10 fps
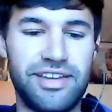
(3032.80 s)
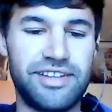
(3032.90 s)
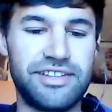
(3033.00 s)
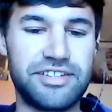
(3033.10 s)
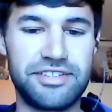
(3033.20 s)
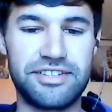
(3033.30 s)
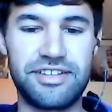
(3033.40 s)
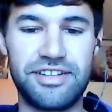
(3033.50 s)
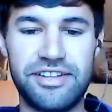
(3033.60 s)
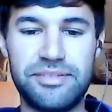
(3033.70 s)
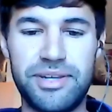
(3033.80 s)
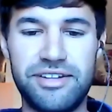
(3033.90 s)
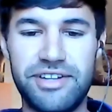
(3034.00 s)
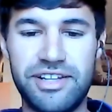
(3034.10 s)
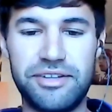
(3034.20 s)
it's been a
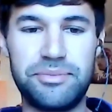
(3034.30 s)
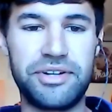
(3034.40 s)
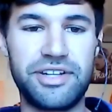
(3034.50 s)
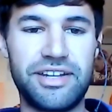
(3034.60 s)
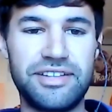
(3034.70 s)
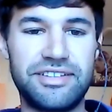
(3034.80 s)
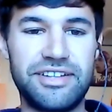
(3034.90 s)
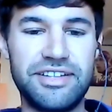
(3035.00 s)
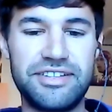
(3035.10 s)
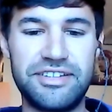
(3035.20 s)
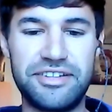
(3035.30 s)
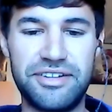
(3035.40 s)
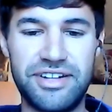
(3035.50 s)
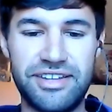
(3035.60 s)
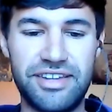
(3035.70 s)
really good podcast to listen to,
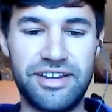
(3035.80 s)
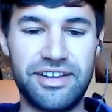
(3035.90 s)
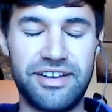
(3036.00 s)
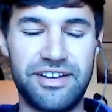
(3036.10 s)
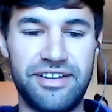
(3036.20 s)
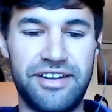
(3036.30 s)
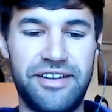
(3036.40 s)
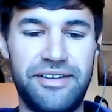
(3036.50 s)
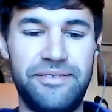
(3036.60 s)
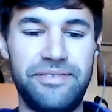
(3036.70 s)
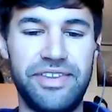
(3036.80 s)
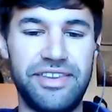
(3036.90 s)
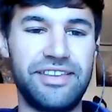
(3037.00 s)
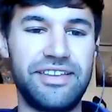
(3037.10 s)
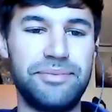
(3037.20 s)
and I think the
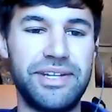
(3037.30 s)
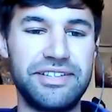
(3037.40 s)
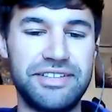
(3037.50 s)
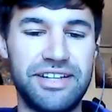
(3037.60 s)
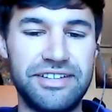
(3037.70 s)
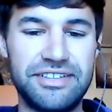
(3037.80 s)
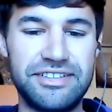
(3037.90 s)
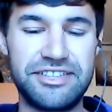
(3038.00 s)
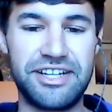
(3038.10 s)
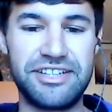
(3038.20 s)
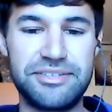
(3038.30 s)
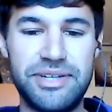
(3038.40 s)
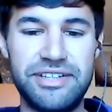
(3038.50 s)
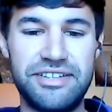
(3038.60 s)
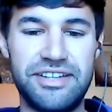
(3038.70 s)
thing that Ben has done is he's challenged me
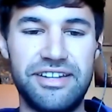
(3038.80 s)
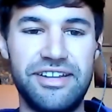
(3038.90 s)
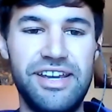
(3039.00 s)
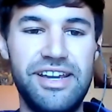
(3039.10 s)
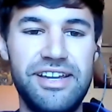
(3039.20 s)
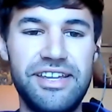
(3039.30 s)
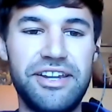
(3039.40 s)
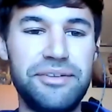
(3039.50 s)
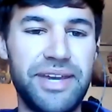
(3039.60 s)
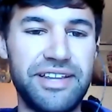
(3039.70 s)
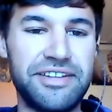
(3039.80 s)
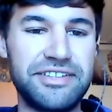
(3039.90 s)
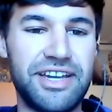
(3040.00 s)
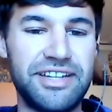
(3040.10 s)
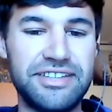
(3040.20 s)
to, make those
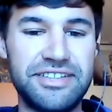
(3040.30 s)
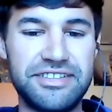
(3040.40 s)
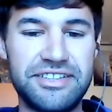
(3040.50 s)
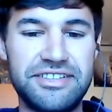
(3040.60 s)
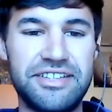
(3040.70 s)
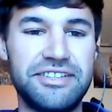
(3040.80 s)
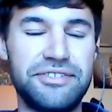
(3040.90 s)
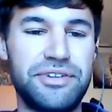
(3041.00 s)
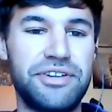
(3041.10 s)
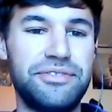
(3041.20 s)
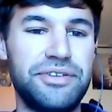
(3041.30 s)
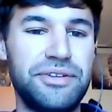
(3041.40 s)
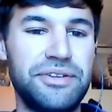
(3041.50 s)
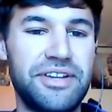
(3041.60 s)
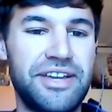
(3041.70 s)
hard decisions, as I've got a
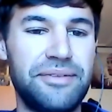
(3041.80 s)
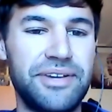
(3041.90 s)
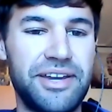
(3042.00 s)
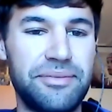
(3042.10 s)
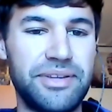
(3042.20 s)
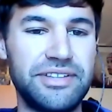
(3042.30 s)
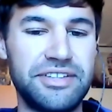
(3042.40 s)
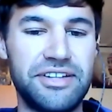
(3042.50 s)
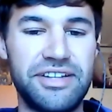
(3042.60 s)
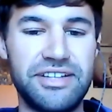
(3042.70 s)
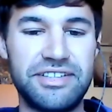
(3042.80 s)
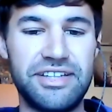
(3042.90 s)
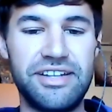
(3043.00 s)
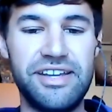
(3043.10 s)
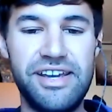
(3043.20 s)
few coming up, and so to actually,